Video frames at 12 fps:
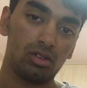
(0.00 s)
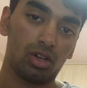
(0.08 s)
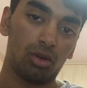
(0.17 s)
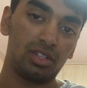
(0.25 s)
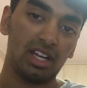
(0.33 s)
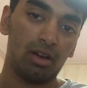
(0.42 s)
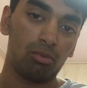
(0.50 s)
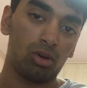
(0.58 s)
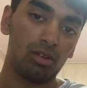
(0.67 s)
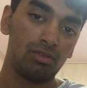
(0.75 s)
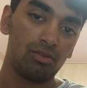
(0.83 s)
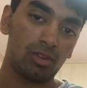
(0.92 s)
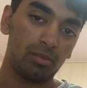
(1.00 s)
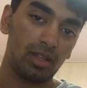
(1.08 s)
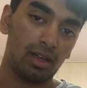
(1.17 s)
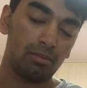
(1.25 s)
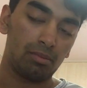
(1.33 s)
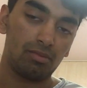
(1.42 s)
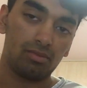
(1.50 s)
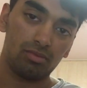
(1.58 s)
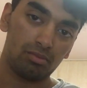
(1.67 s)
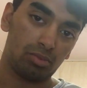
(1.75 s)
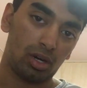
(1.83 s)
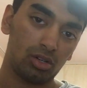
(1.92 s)
go down one from that
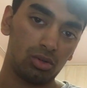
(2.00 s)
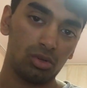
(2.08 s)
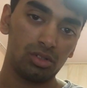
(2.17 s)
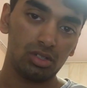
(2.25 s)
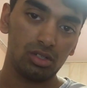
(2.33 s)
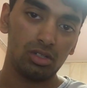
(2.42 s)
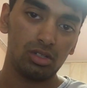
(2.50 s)
bar chord.